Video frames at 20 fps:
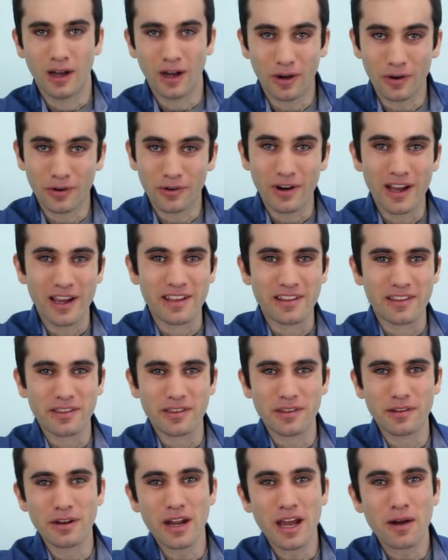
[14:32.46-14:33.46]
All right,
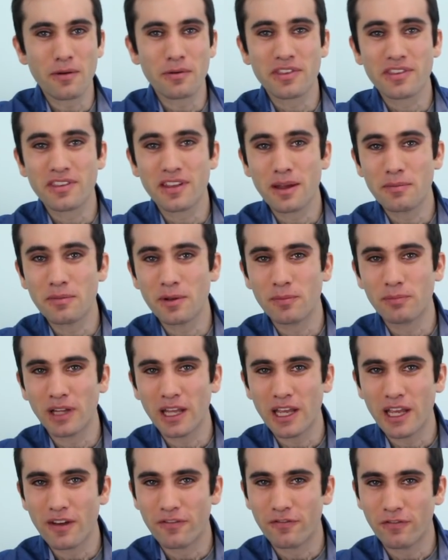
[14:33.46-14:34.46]
so now it's time to
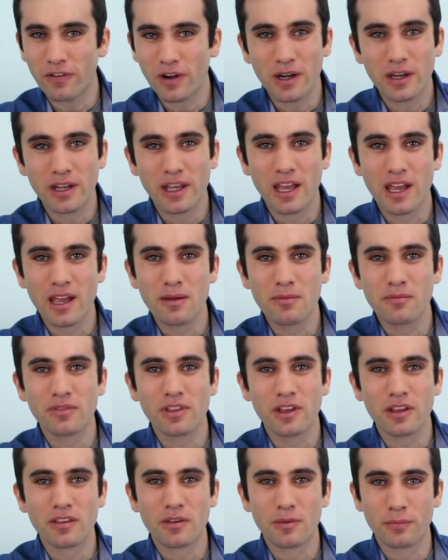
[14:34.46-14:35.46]
play a fun game
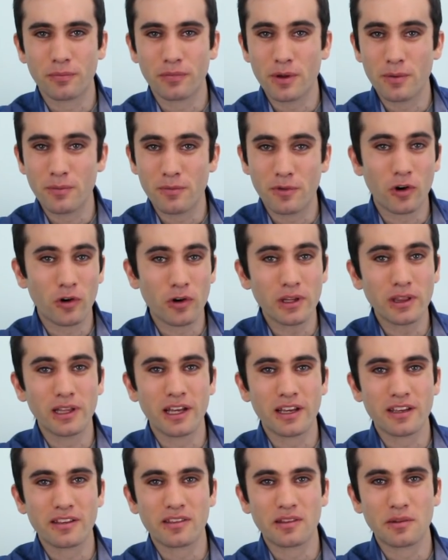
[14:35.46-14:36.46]
that Supreme Court
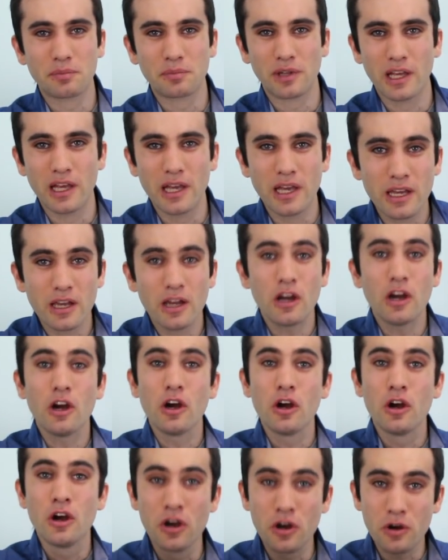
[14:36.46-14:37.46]
likes to play,
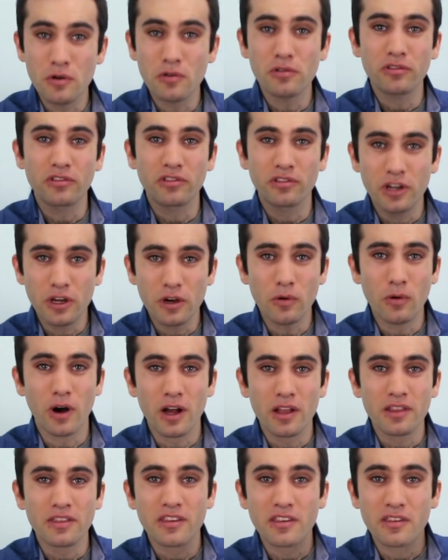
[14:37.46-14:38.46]
whose
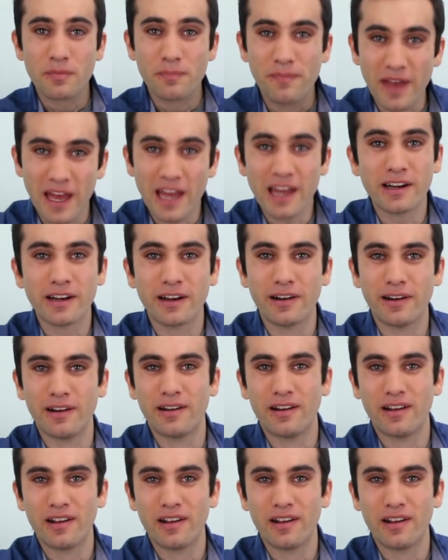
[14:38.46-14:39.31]
nuance is better?